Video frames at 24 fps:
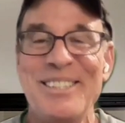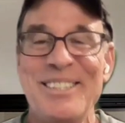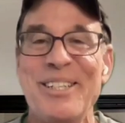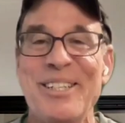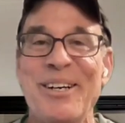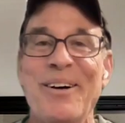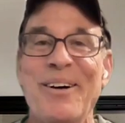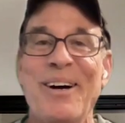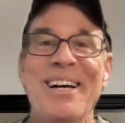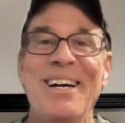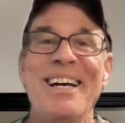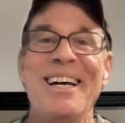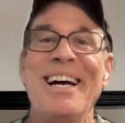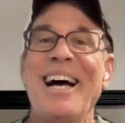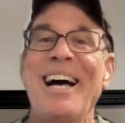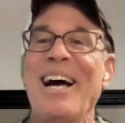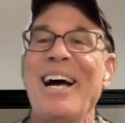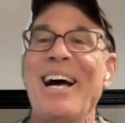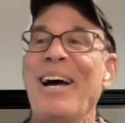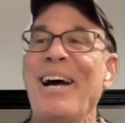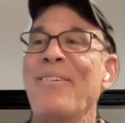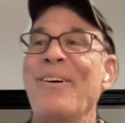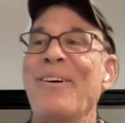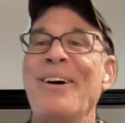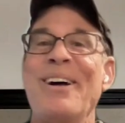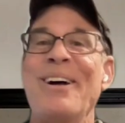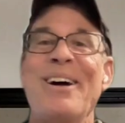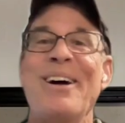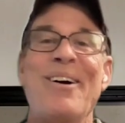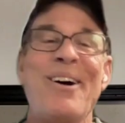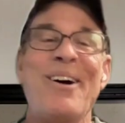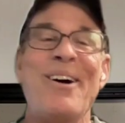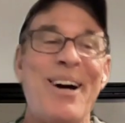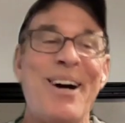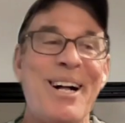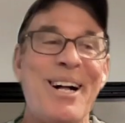So I want
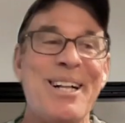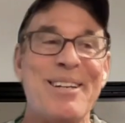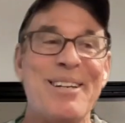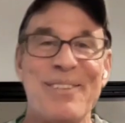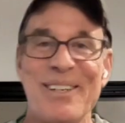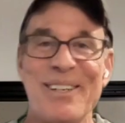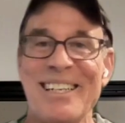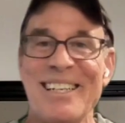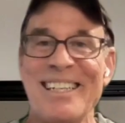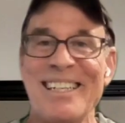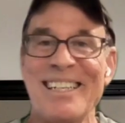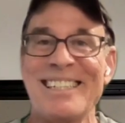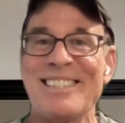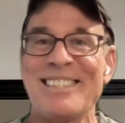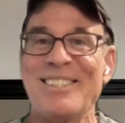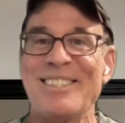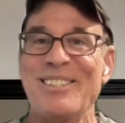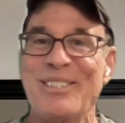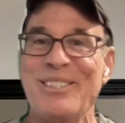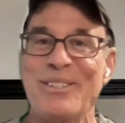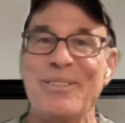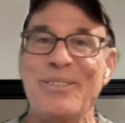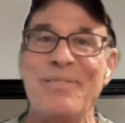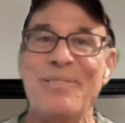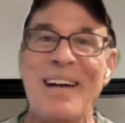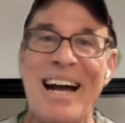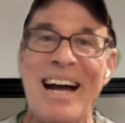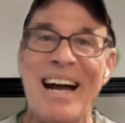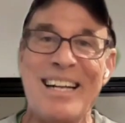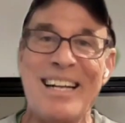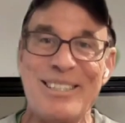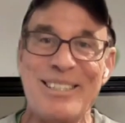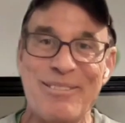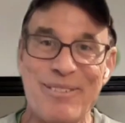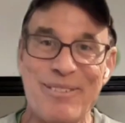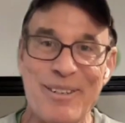all of your listeners to
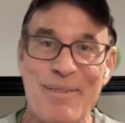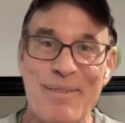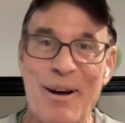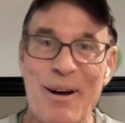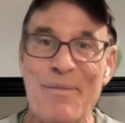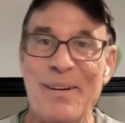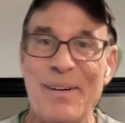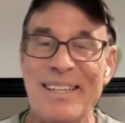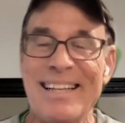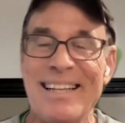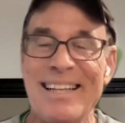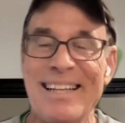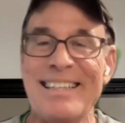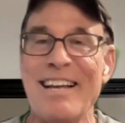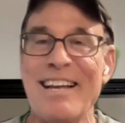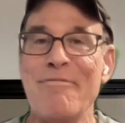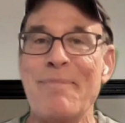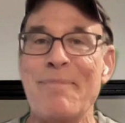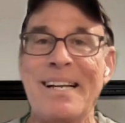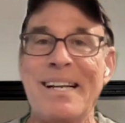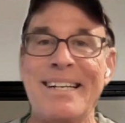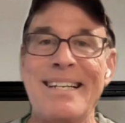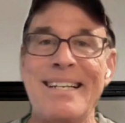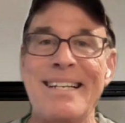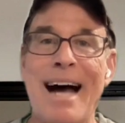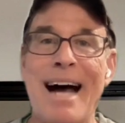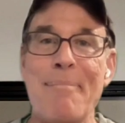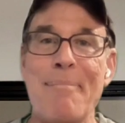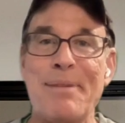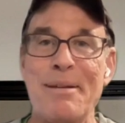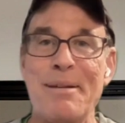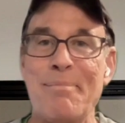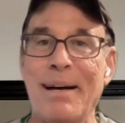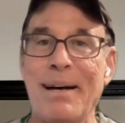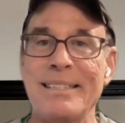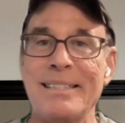imagine for a moment that they've been
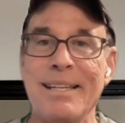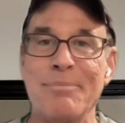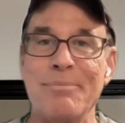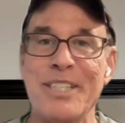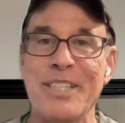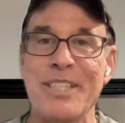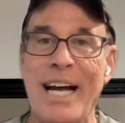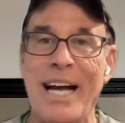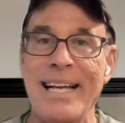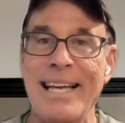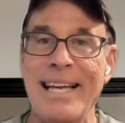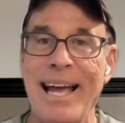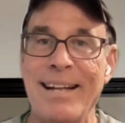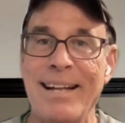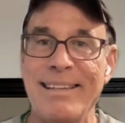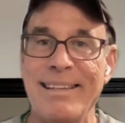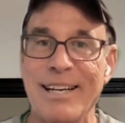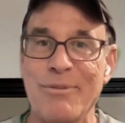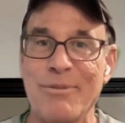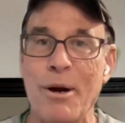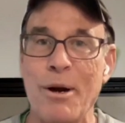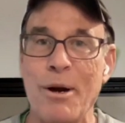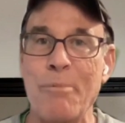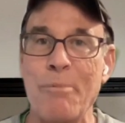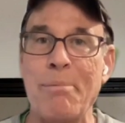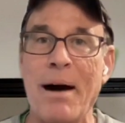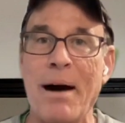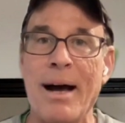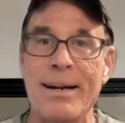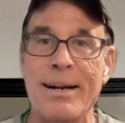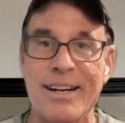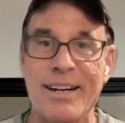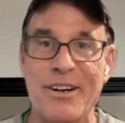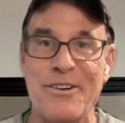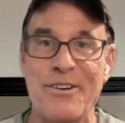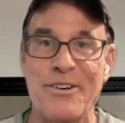adopted by some gigantic
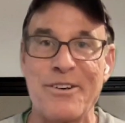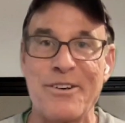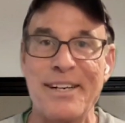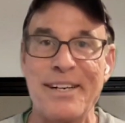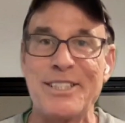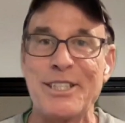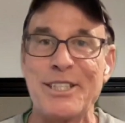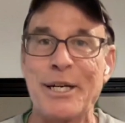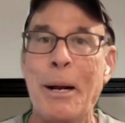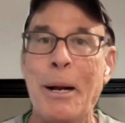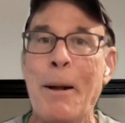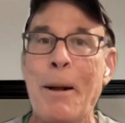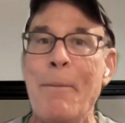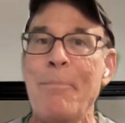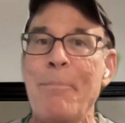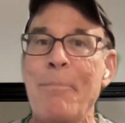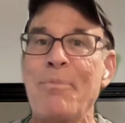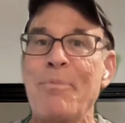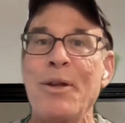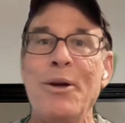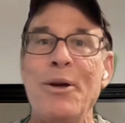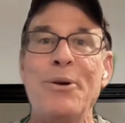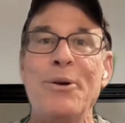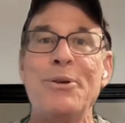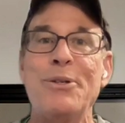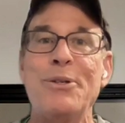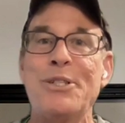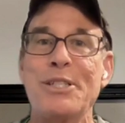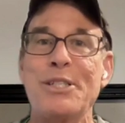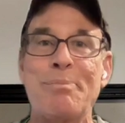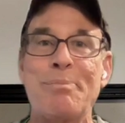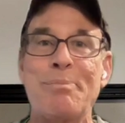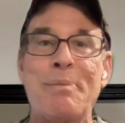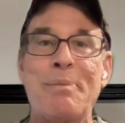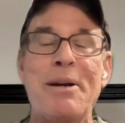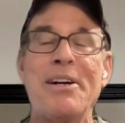robotic creature who
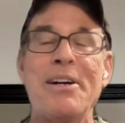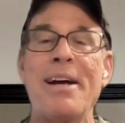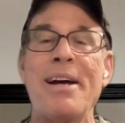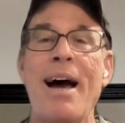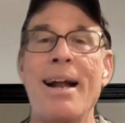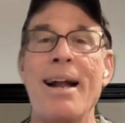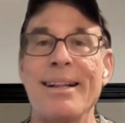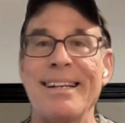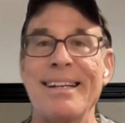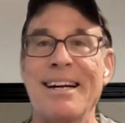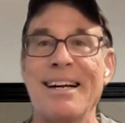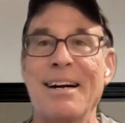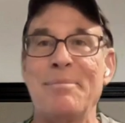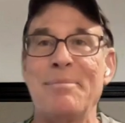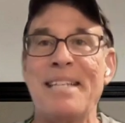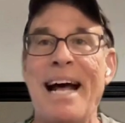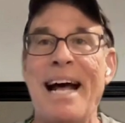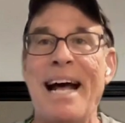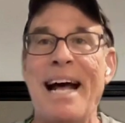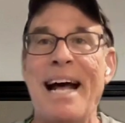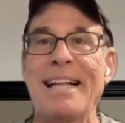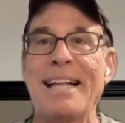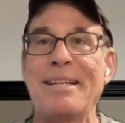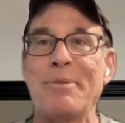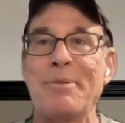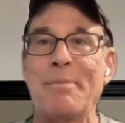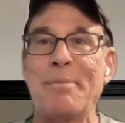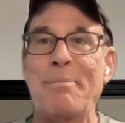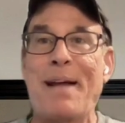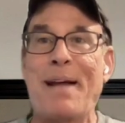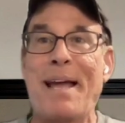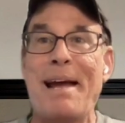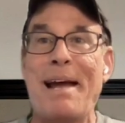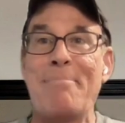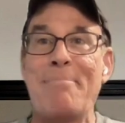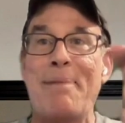just periodically comes at them with
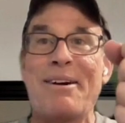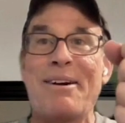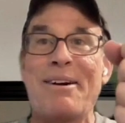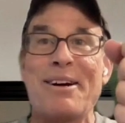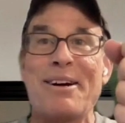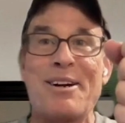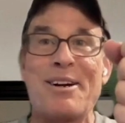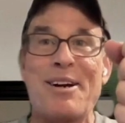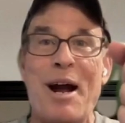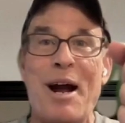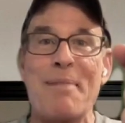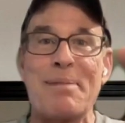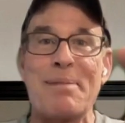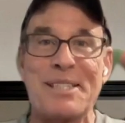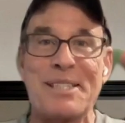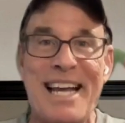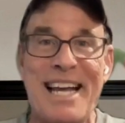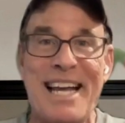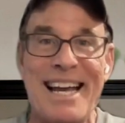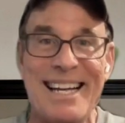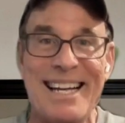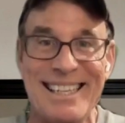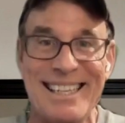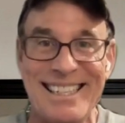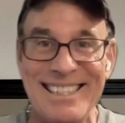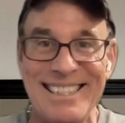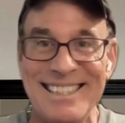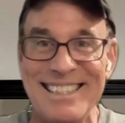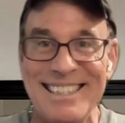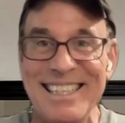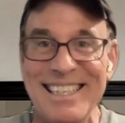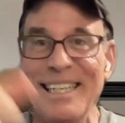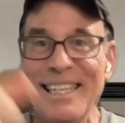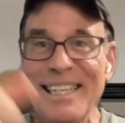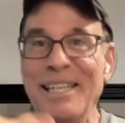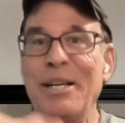a pair of garbage can
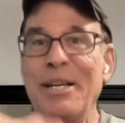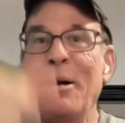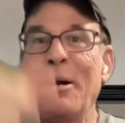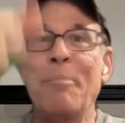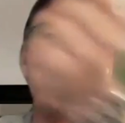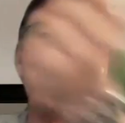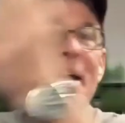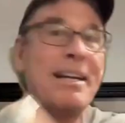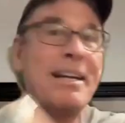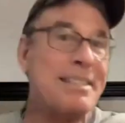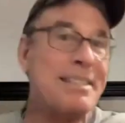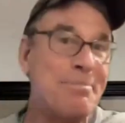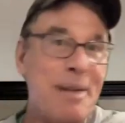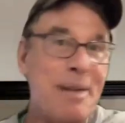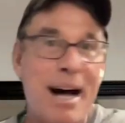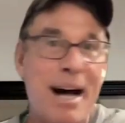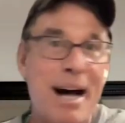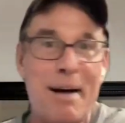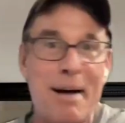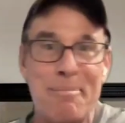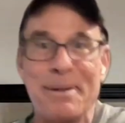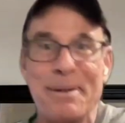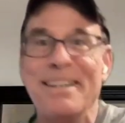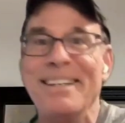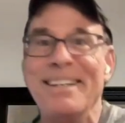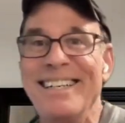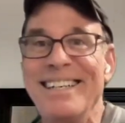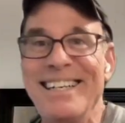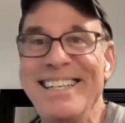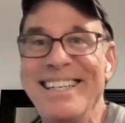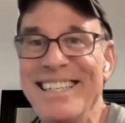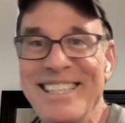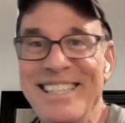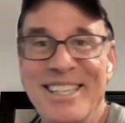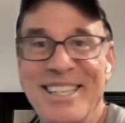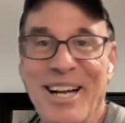lids, yeah. You know, picks them up,
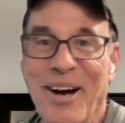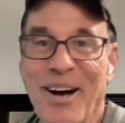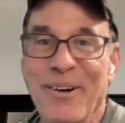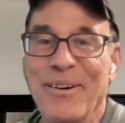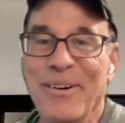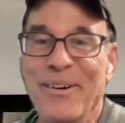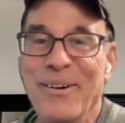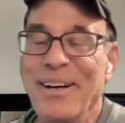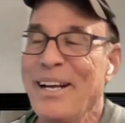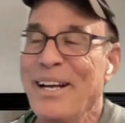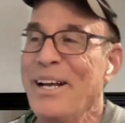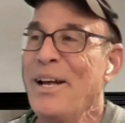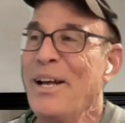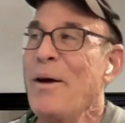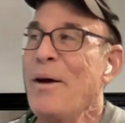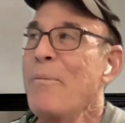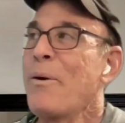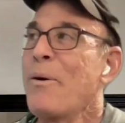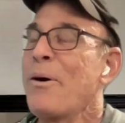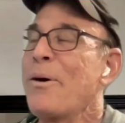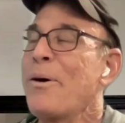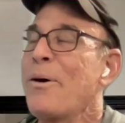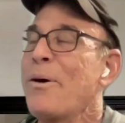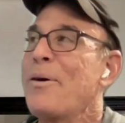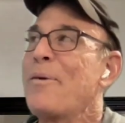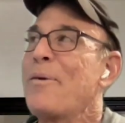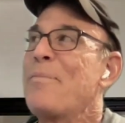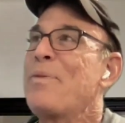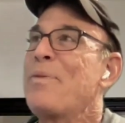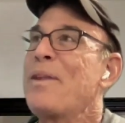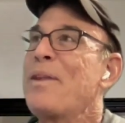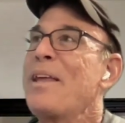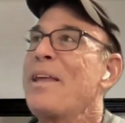you know? Well,